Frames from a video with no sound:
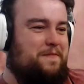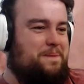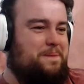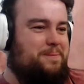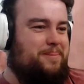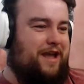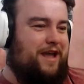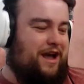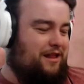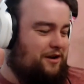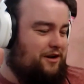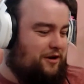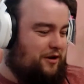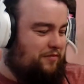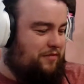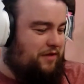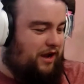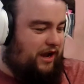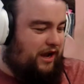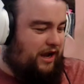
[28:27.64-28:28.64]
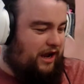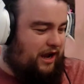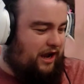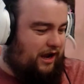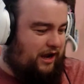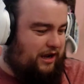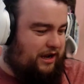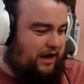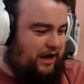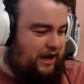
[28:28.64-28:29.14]
Yeah, look,
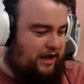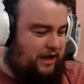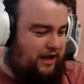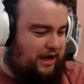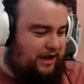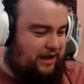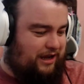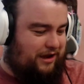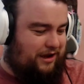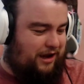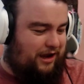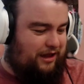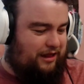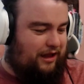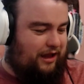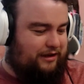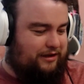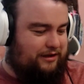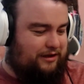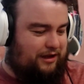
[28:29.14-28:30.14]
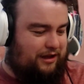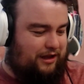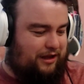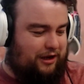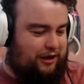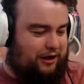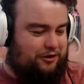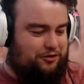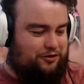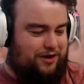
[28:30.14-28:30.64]
I like it. I like
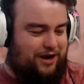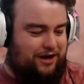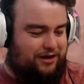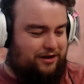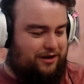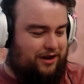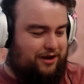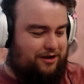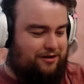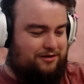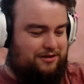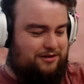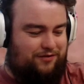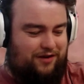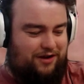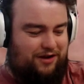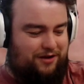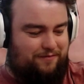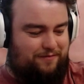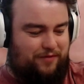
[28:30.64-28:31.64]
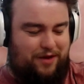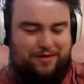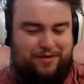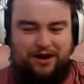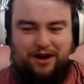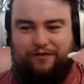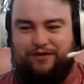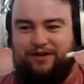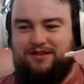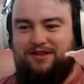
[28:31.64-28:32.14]
a good dragon now. It's fun. I
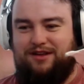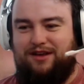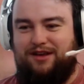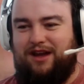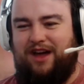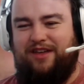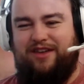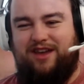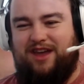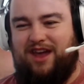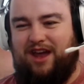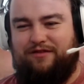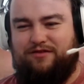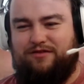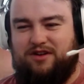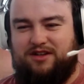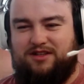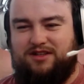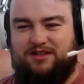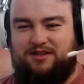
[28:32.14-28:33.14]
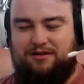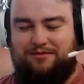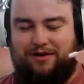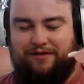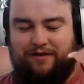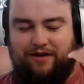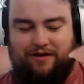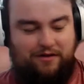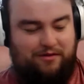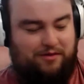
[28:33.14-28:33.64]
mean, obviously, I think Cave Drake's is still my
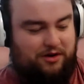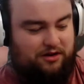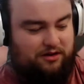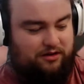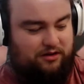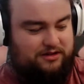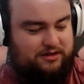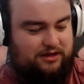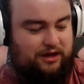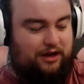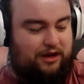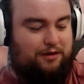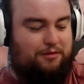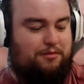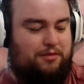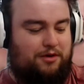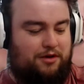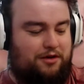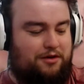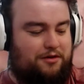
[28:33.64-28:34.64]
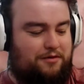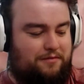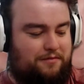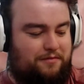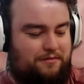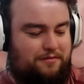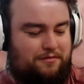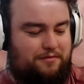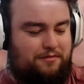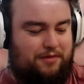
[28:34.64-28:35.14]
favorite model in this game, but
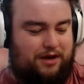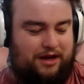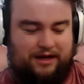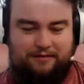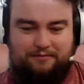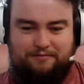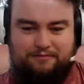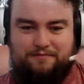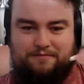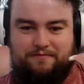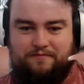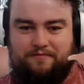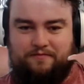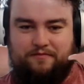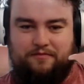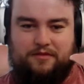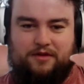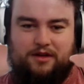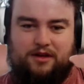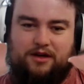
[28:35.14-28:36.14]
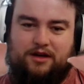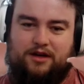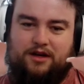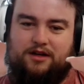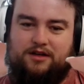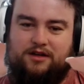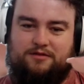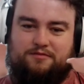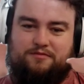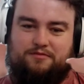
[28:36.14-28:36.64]
man,
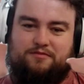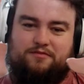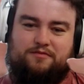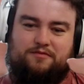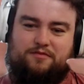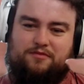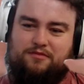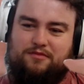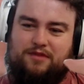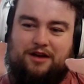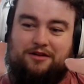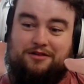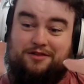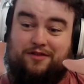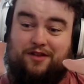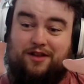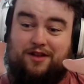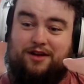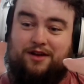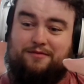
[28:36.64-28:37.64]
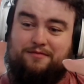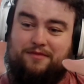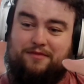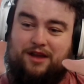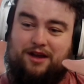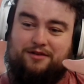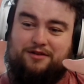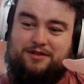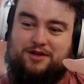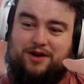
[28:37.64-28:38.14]
how good's Fly?
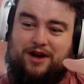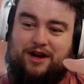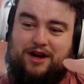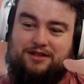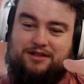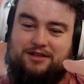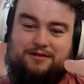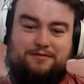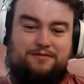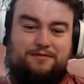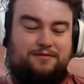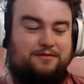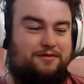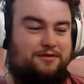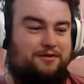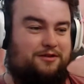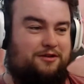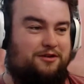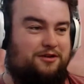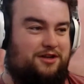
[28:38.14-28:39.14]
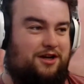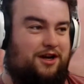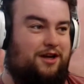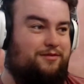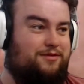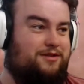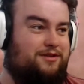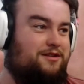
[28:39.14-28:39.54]
How good's dragons? Good times.